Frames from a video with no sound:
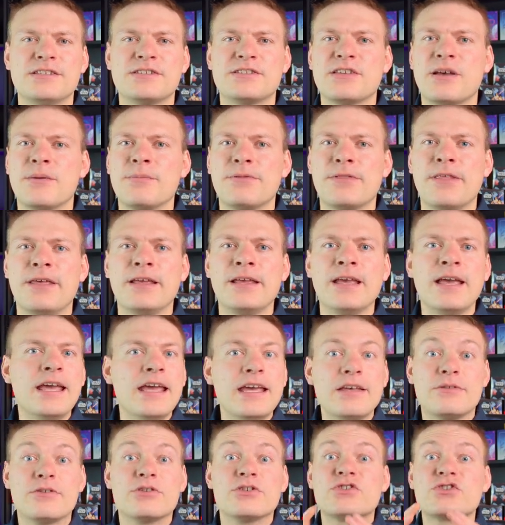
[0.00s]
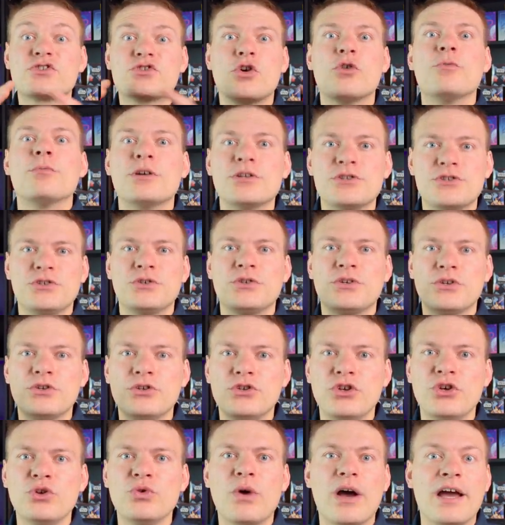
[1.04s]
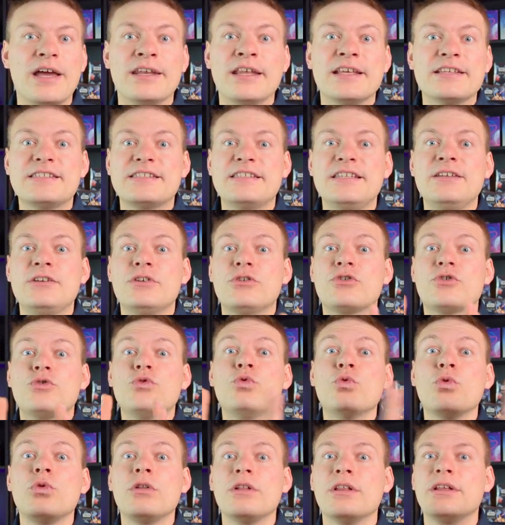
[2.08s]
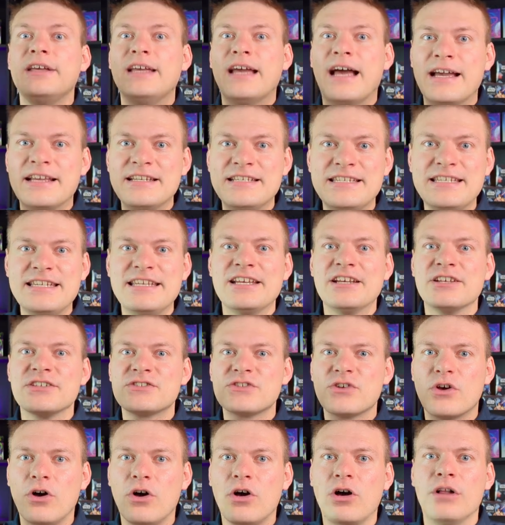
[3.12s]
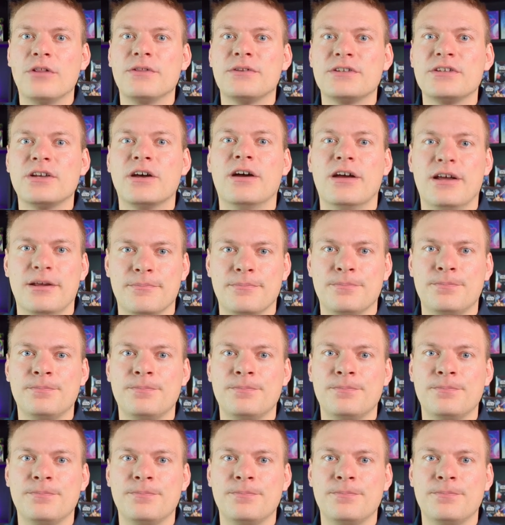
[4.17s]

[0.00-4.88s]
something. There's so much you can do, and I see cool ideas all the time.